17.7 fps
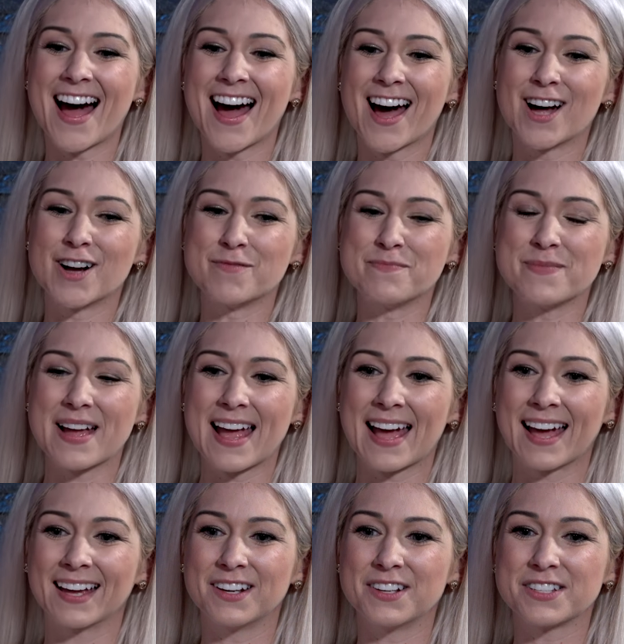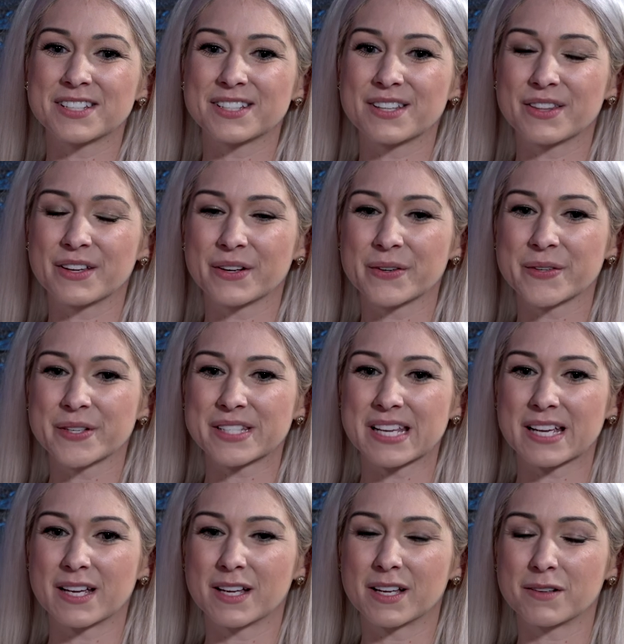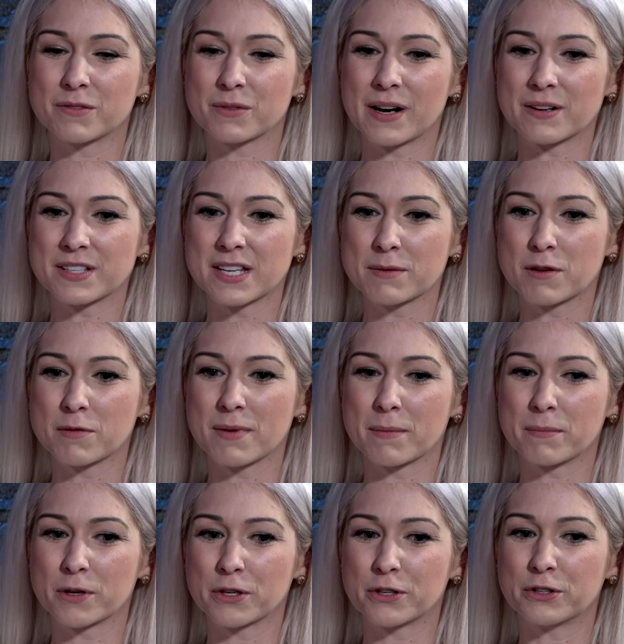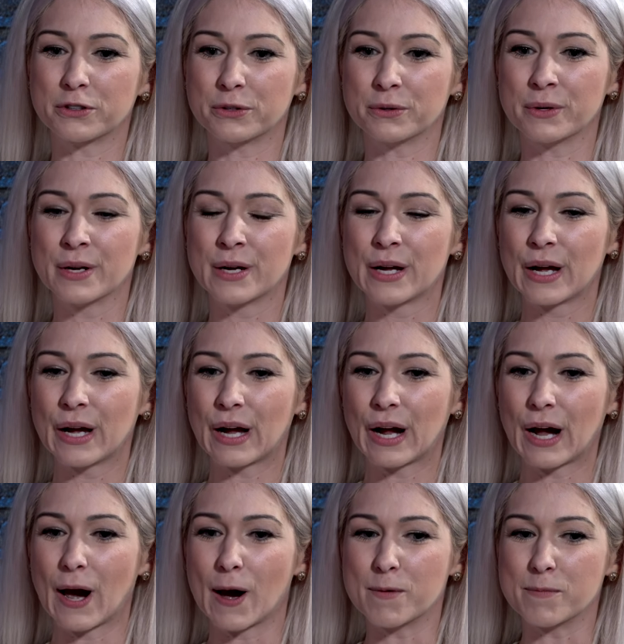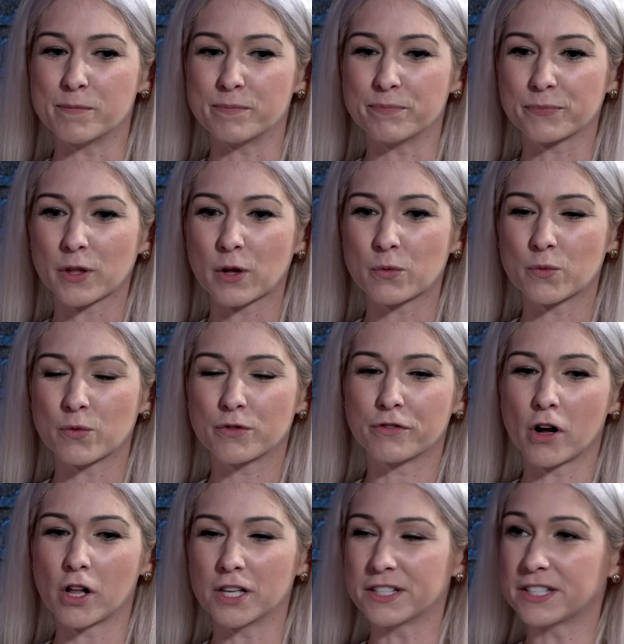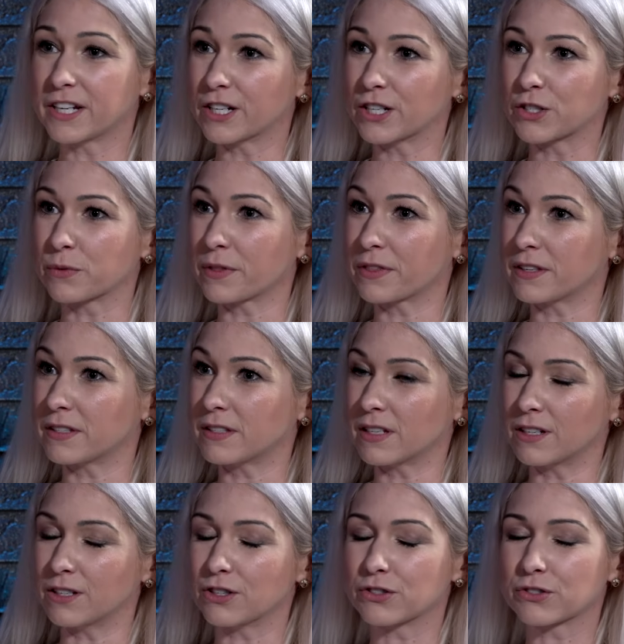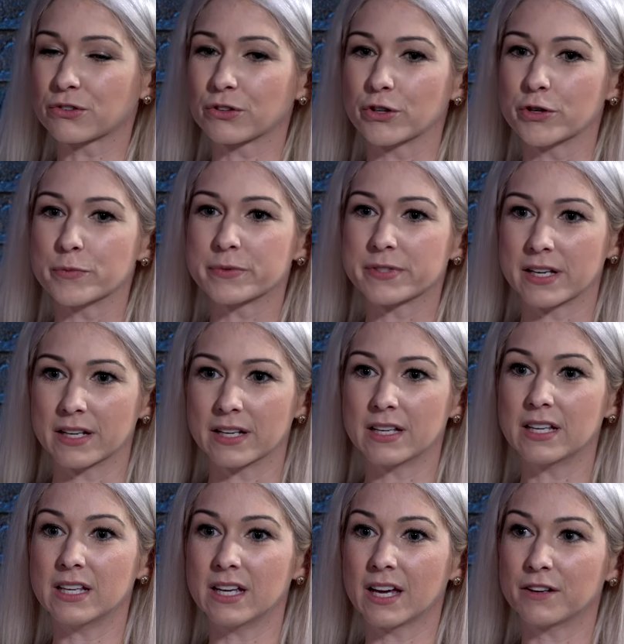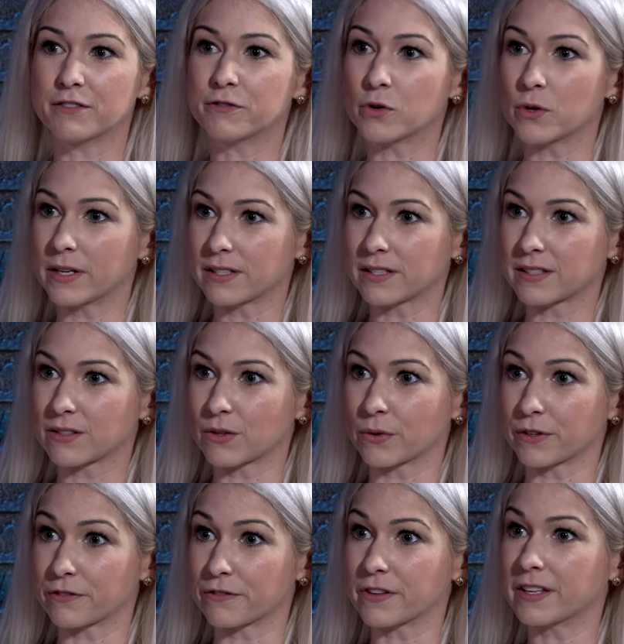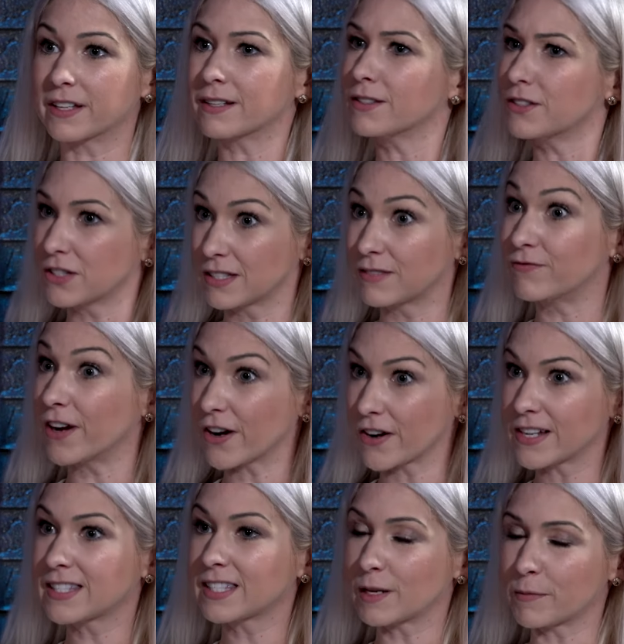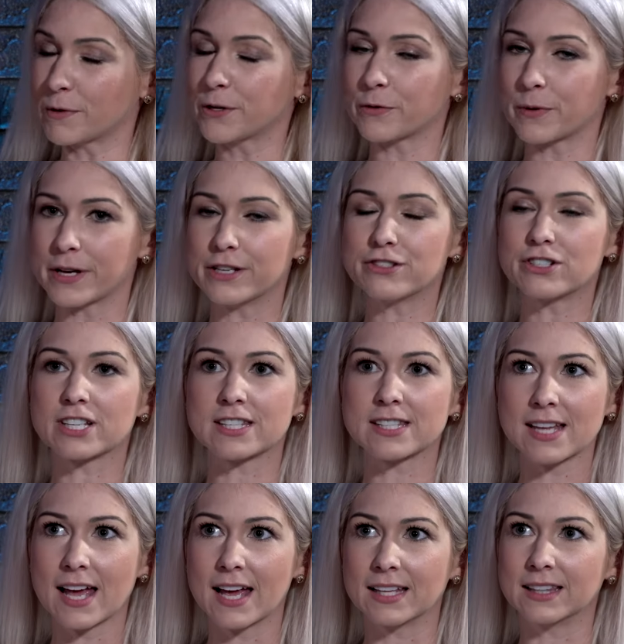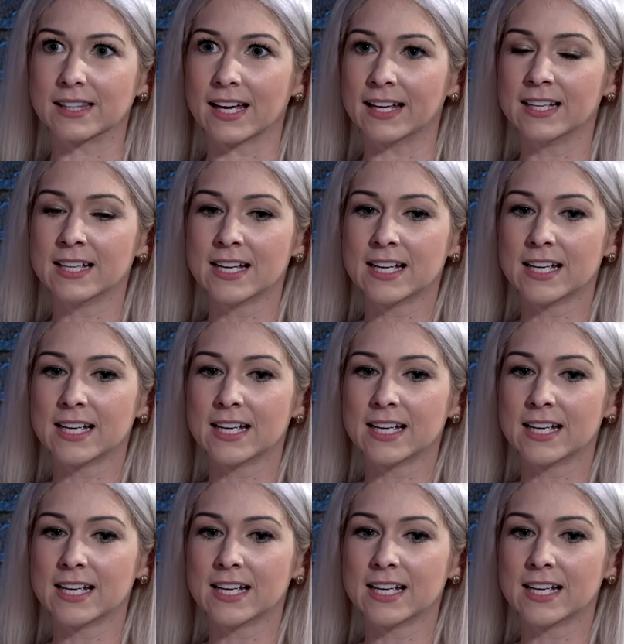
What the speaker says: And there was a roundtable member who volunteers with the seniors groups, and he had voiced sort of, it's very similar to what you just said, that